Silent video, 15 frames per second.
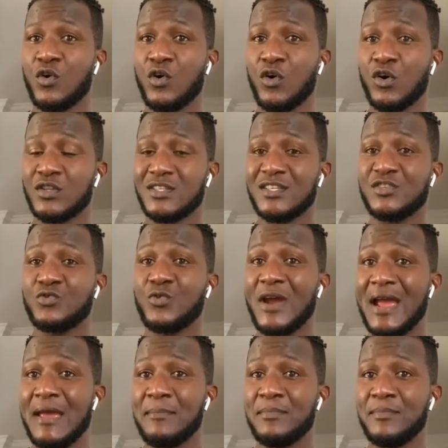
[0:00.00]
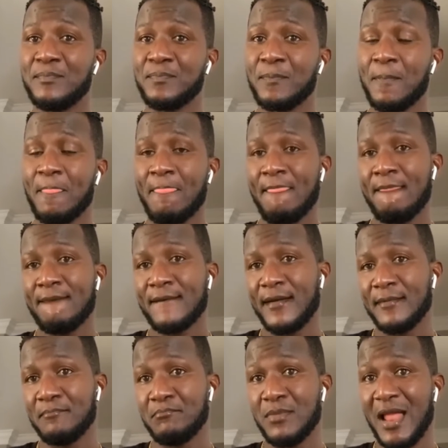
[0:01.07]
or describe
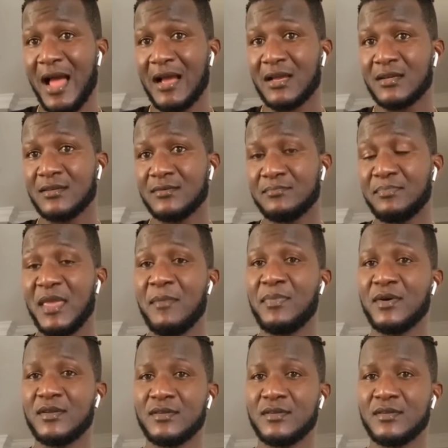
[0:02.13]
black people.